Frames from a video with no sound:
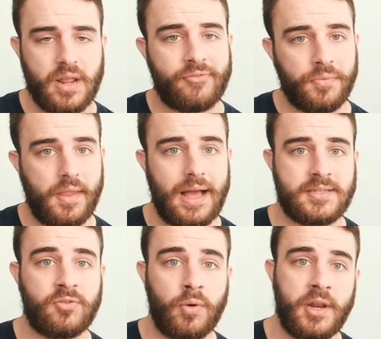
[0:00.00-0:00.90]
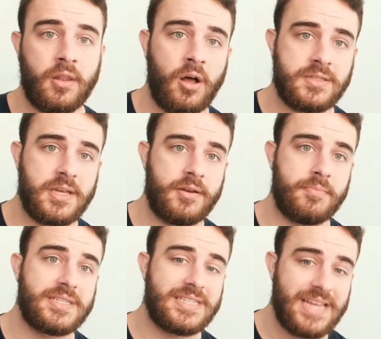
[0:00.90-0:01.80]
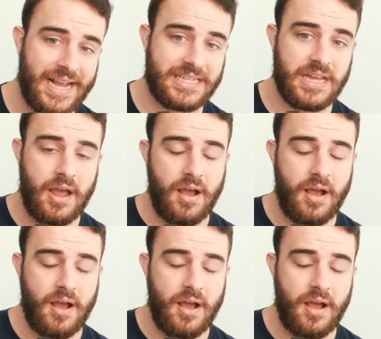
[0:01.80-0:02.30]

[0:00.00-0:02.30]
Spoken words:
I've got the likes of Courtney Laws there, number 6.